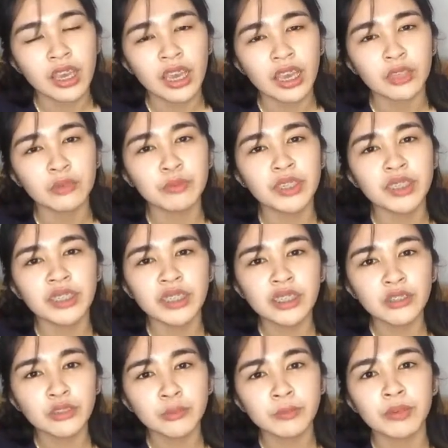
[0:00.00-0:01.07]
and we
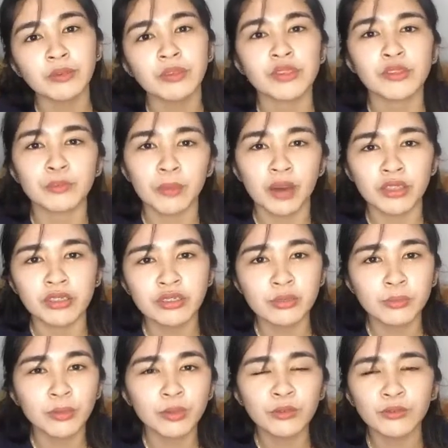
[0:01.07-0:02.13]
need to be
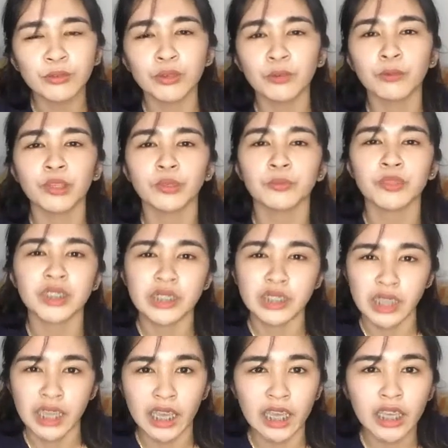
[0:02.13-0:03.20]
responsible for what we
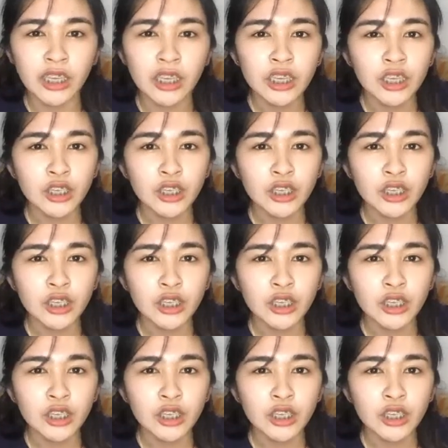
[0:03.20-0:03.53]
say,